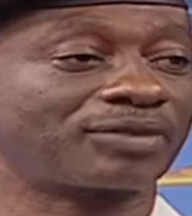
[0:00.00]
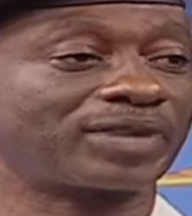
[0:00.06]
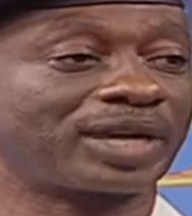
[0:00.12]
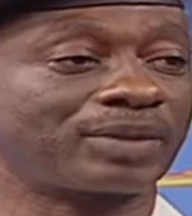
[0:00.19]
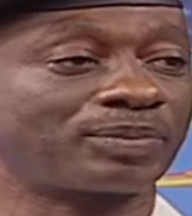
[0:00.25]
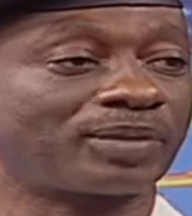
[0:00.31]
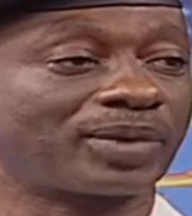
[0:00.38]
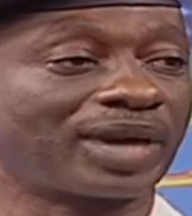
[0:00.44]
have
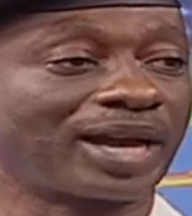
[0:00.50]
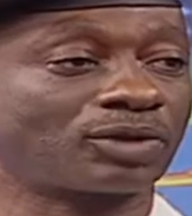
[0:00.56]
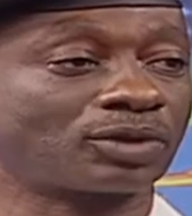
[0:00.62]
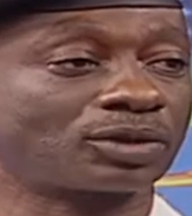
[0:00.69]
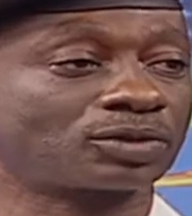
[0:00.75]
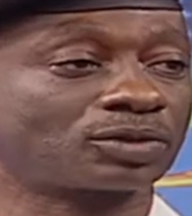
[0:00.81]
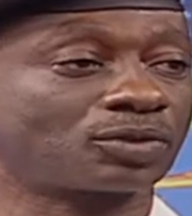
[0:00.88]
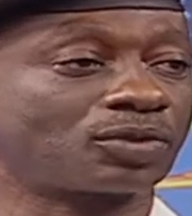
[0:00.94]
come are
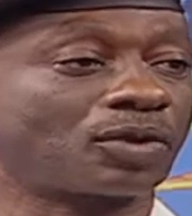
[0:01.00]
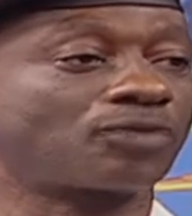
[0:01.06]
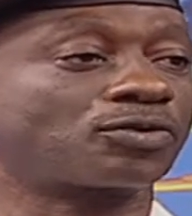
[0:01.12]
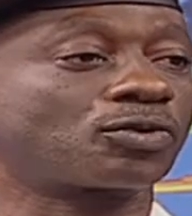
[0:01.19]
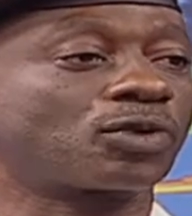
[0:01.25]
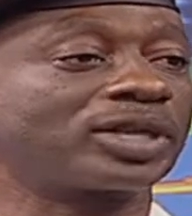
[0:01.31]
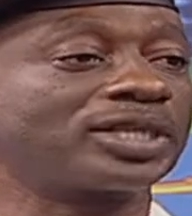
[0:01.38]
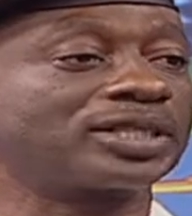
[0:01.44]
not
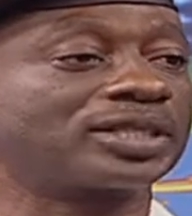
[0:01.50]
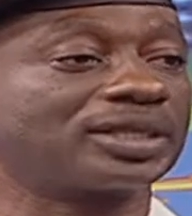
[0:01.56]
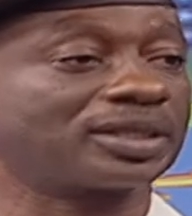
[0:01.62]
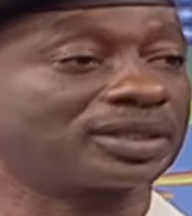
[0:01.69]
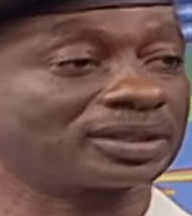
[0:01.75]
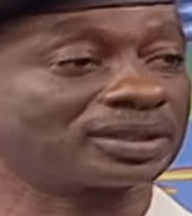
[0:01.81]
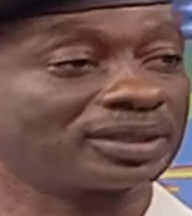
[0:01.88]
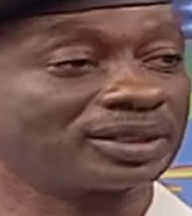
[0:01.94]
of
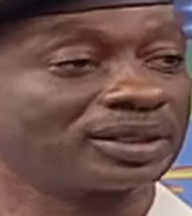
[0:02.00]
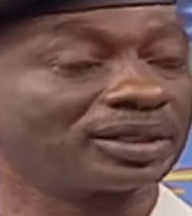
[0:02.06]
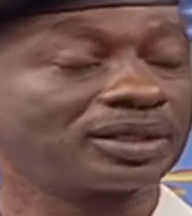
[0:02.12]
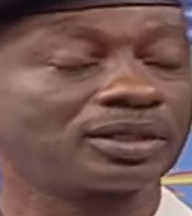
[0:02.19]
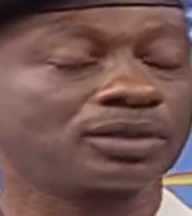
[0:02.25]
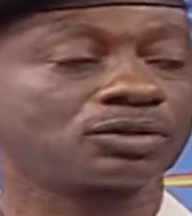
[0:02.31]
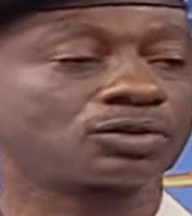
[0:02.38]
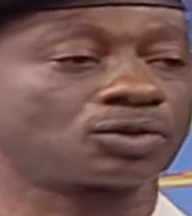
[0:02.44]
quality.
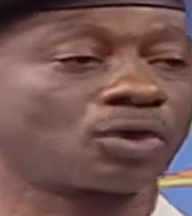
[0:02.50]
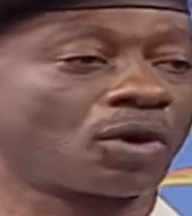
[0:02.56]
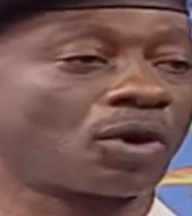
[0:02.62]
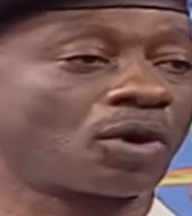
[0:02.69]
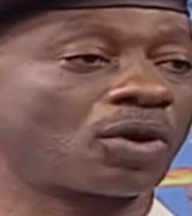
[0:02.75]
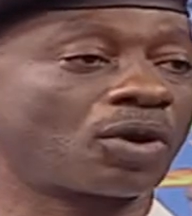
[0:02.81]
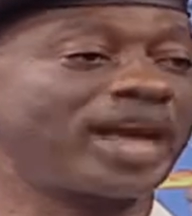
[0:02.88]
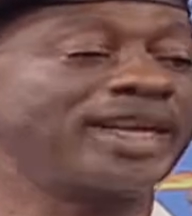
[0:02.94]
Okay.
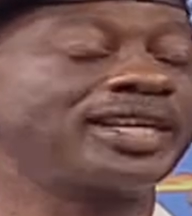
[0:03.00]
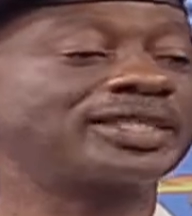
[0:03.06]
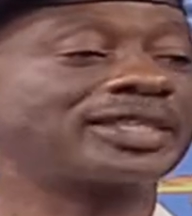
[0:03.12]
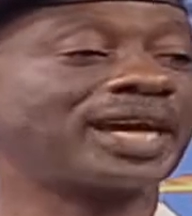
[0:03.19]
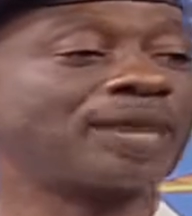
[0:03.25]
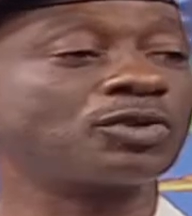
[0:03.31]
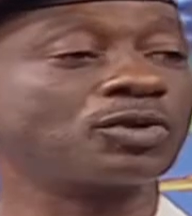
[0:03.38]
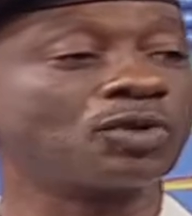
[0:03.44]
So
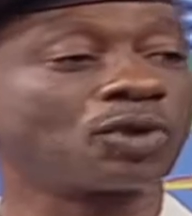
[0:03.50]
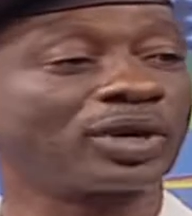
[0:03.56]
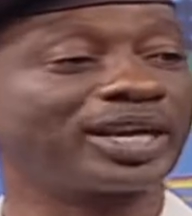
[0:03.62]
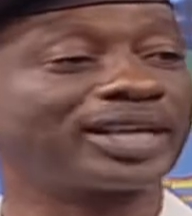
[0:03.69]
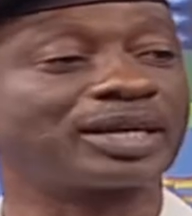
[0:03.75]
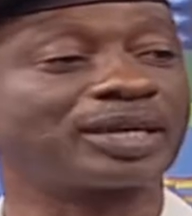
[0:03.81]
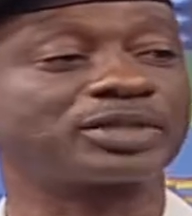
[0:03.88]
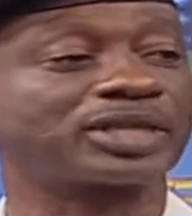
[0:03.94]
anytime you go,
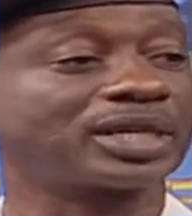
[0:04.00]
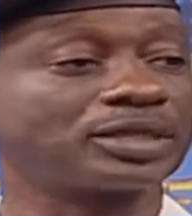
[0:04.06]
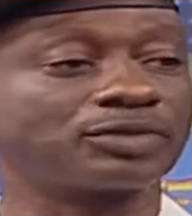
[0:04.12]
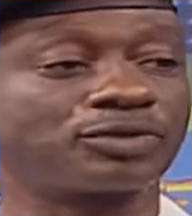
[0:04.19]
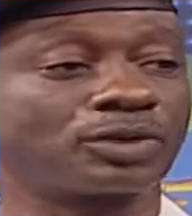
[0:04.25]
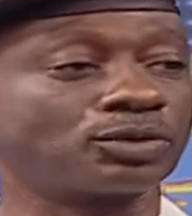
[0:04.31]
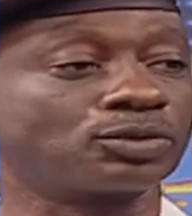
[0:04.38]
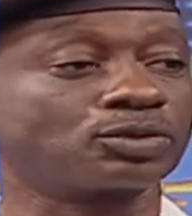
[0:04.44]
let them change
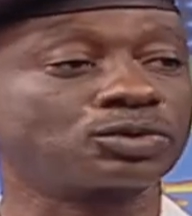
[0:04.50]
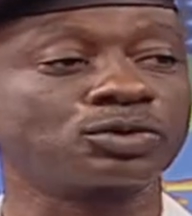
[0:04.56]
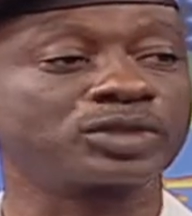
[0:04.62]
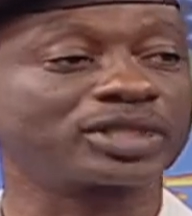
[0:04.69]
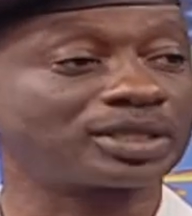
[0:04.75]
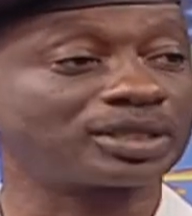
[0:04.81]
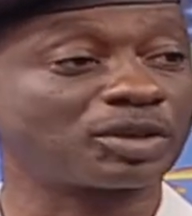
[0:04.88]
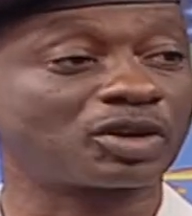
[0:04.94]
it for you. 2
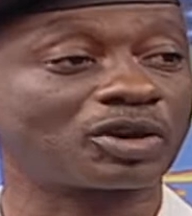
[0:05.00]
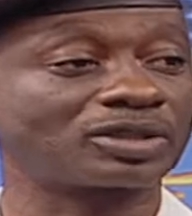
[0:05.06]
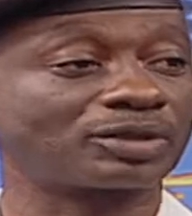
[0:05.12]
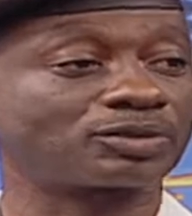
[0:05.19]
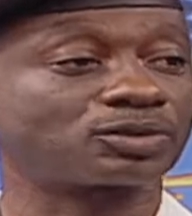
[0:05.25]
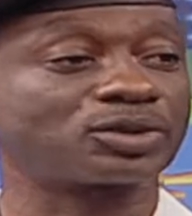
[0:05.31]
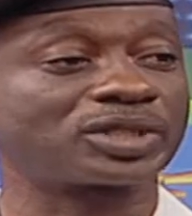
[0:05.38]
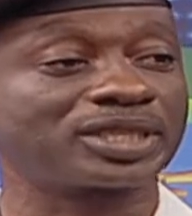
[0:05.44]
cedis, because
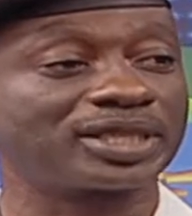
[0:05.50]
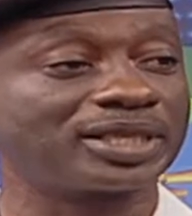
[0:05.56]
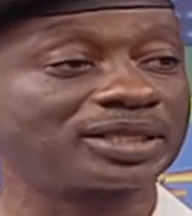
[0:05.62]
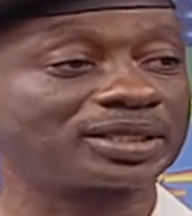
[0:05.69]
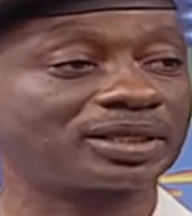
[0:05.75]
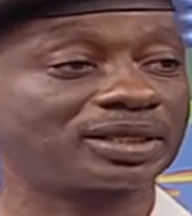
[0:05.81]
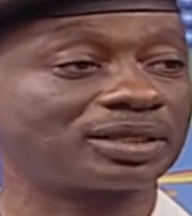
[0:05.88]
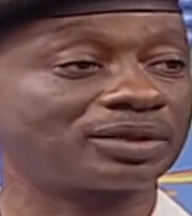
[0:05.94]
of 2 cedis,
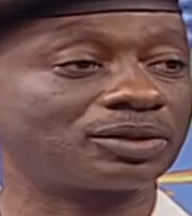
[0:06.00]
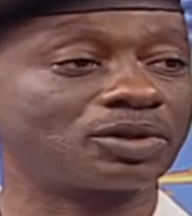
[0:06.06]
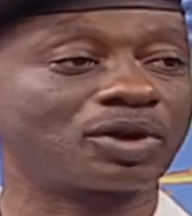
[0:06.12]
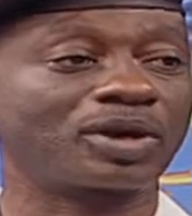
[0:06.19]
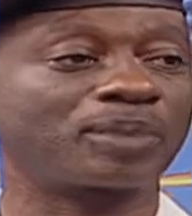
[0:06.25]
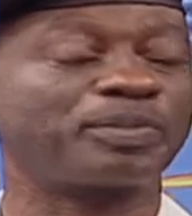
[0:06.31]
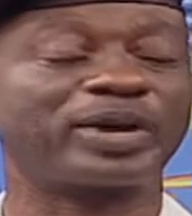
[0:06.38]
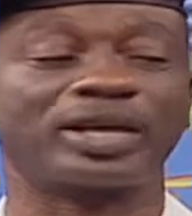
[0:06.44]
exactly. You
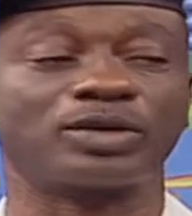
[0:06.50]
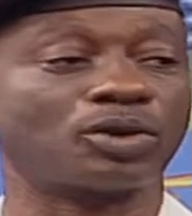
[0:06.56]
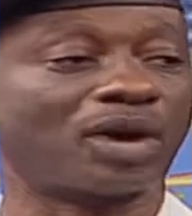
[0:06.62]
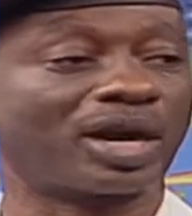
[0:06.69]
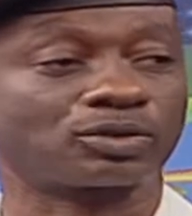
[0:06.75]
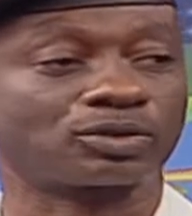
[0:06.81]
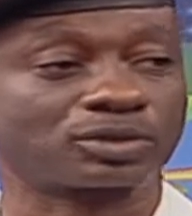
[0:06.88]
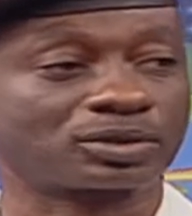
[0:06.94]
don't burn
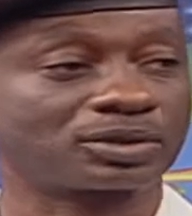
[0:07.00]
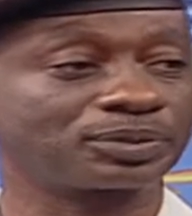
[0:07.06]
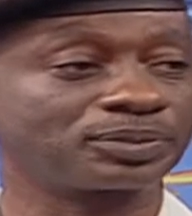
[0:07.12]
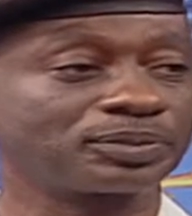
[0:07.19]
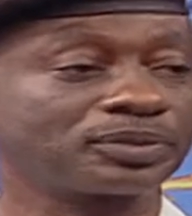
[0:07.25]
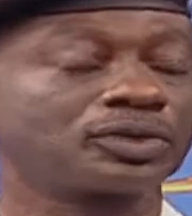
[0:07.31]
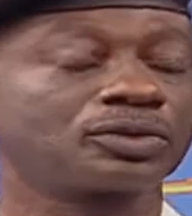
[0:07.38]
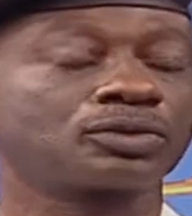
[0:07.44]
your house.
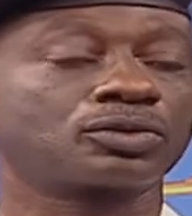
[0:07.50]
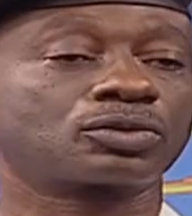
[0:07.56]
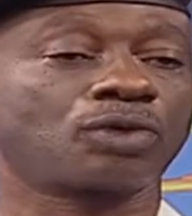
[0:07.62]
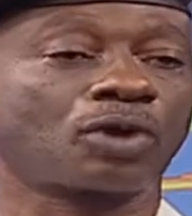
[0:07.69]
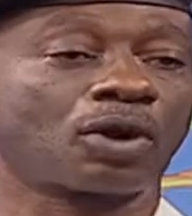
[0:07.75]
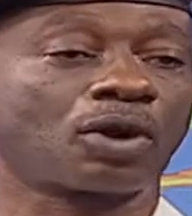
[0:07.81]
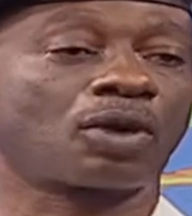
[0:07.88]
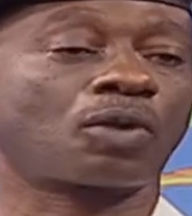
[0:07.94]
All right.
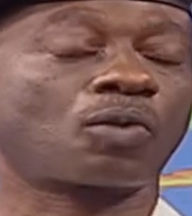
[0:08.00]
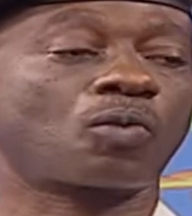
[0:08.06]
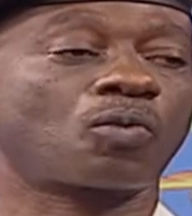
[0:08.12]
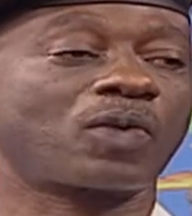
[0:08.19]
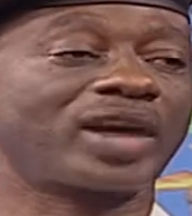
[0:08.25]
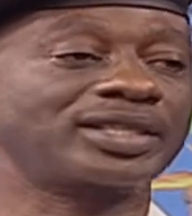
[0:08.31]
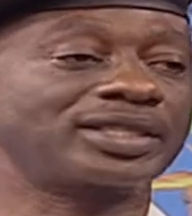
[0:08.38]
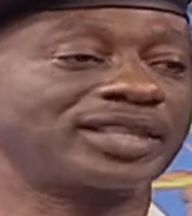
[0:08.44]
So
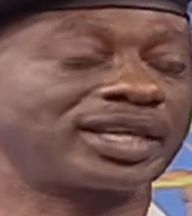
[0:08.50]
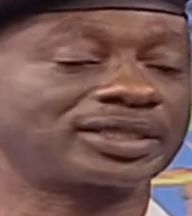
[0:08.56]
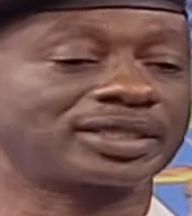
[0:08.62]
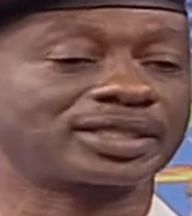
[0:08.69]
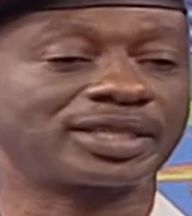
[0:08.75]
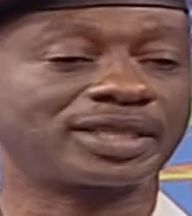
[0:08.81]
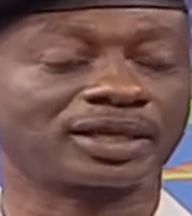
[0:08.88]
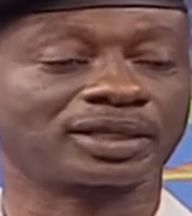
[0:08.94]
once
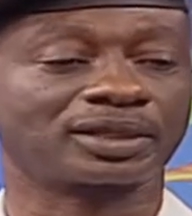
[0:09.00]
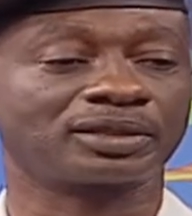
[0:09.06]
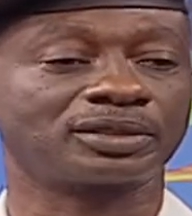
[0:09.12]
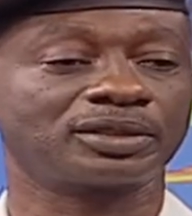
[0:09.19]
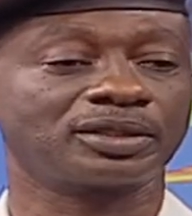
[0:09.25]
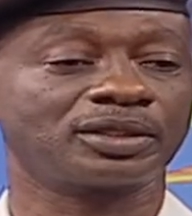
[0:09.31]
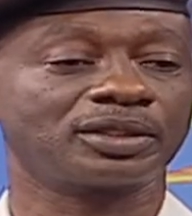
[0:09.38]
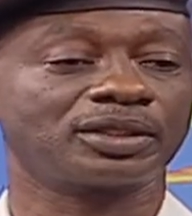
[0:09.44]
that is
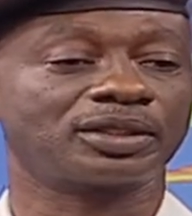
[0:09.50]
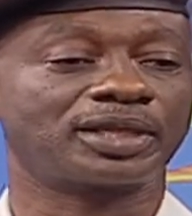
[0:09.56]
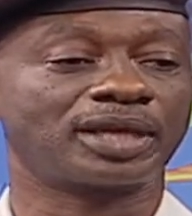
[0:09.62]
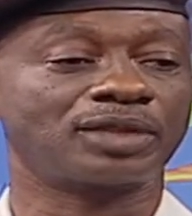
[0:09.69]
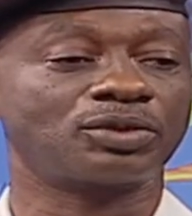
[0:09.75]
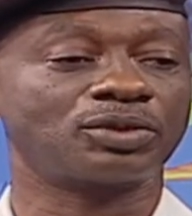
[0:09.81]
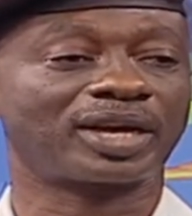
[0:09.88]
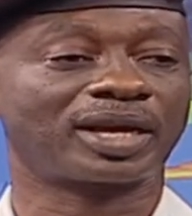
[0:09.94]
done,
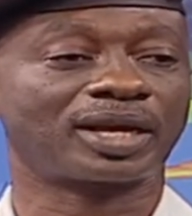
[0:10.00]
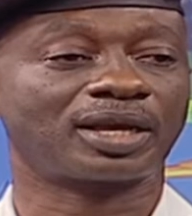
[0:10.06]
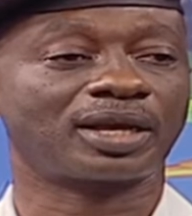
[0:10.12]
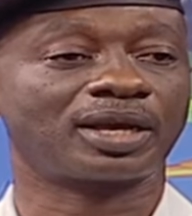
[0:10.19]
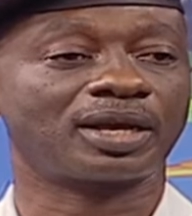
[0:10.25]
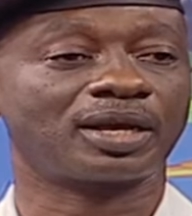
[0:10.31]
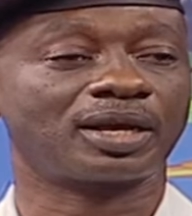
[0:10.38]
then you are